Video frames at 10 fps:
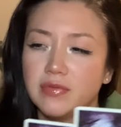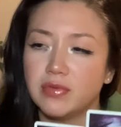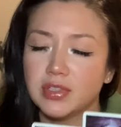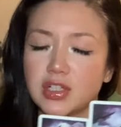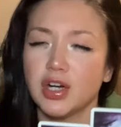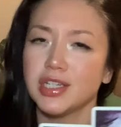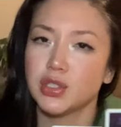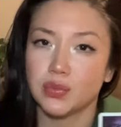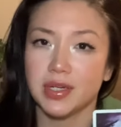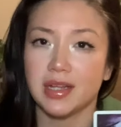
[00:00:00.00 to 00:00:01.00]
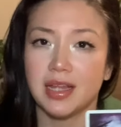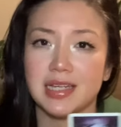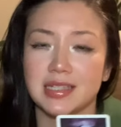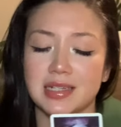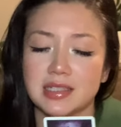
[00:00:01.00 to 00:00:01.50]
starting to realize
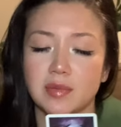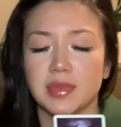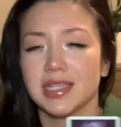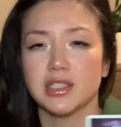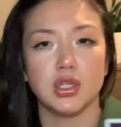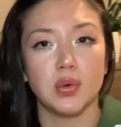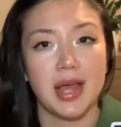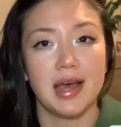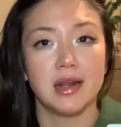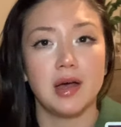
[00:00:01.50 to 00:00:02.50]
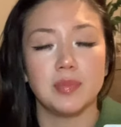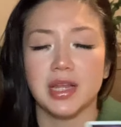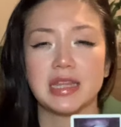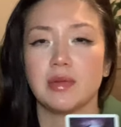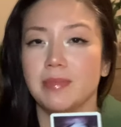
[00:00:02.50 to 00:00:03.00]
that some things don't add up,
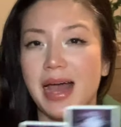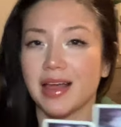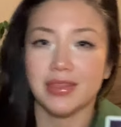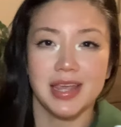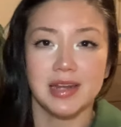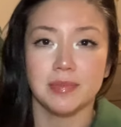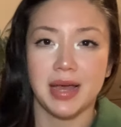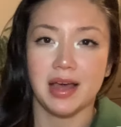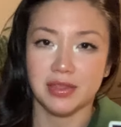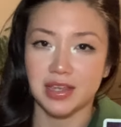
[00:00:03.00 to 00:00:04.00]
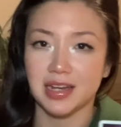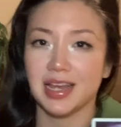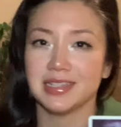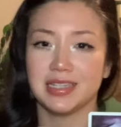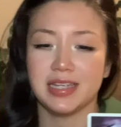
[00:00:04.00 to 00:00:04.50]
like the math ain't mathin',
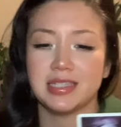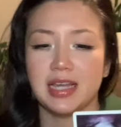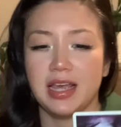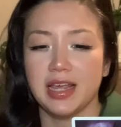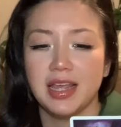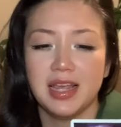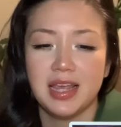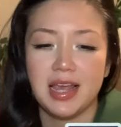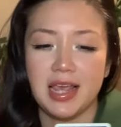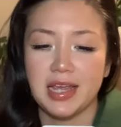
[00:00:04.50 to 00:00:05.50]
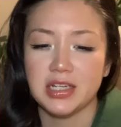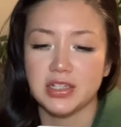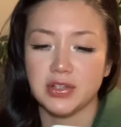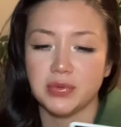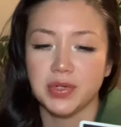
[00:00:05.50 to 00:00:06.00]
as they say. And
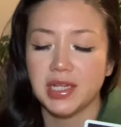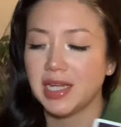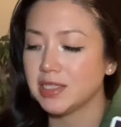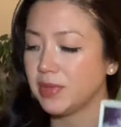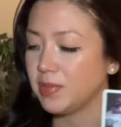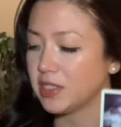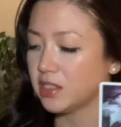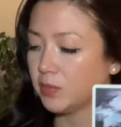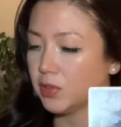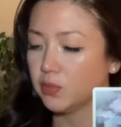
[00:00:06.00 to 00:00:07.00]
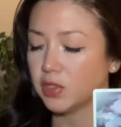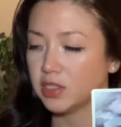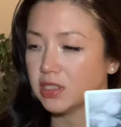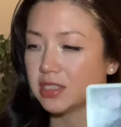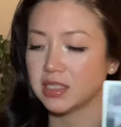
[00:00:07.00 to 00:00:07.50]
you realize maybe someone
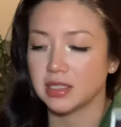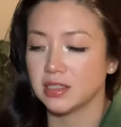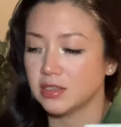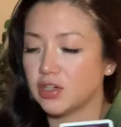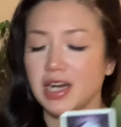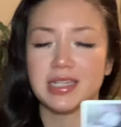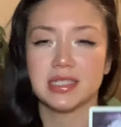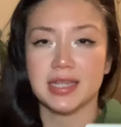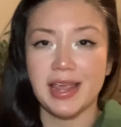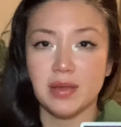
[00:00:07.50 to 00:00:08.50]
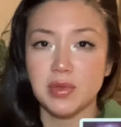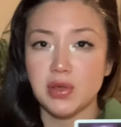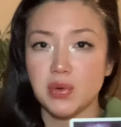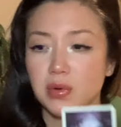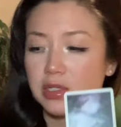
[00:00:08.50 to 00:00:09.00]
was trying to scam
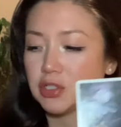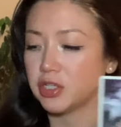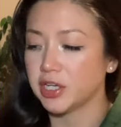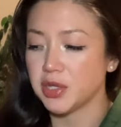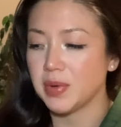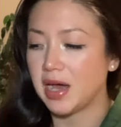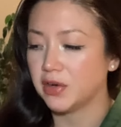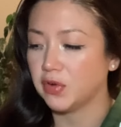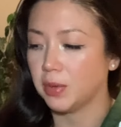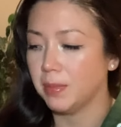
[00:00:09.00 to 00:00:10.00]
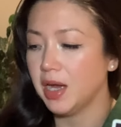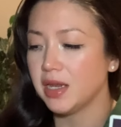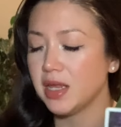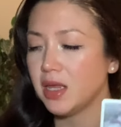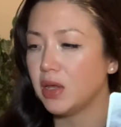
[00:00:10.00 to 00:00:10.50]
you or trick you out of your
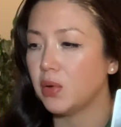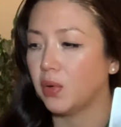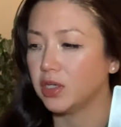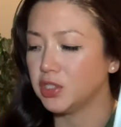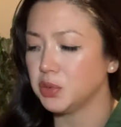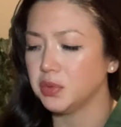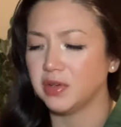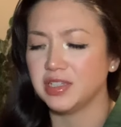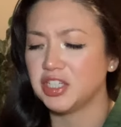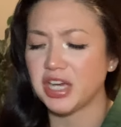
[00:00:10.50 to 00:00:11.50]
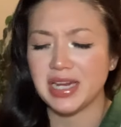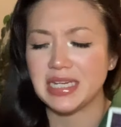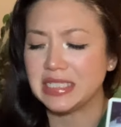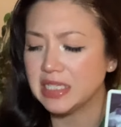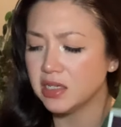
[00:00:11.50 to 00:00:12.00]
money or do a shady
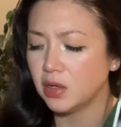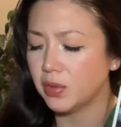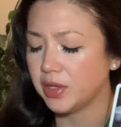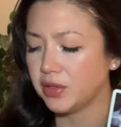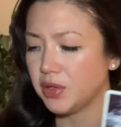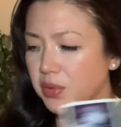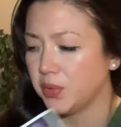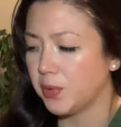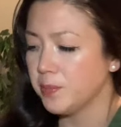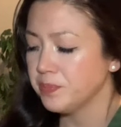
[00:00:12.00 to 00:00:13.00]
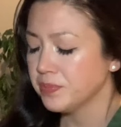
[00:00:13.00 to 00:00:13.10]
deal with you.